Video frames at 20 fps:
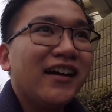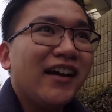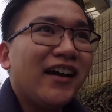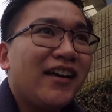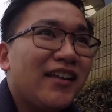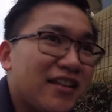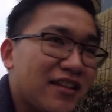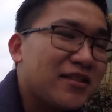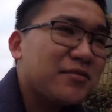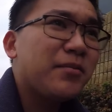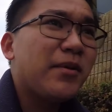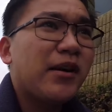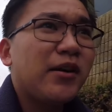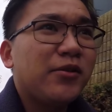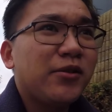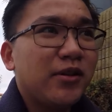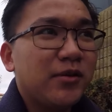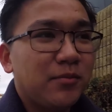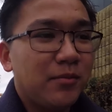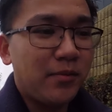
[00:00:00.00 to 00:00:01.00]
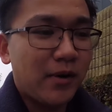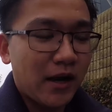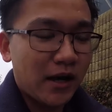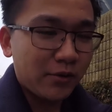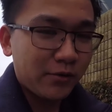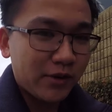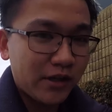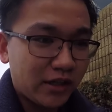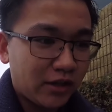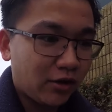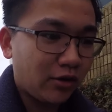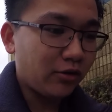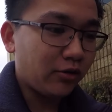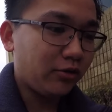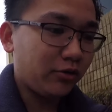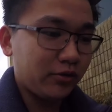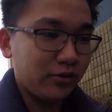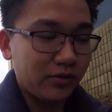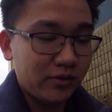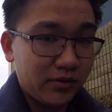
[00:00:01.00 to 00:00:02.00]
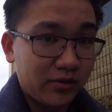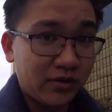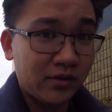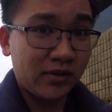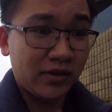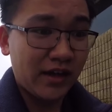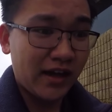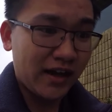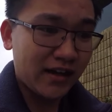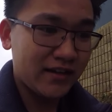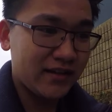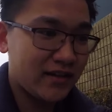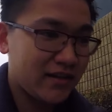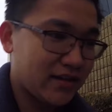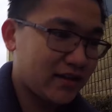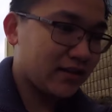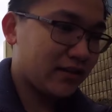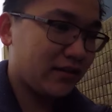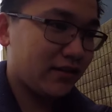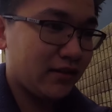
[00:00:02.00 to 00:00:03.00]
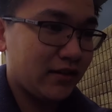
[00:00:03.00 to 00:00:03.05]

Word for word: And it's very cold, guys.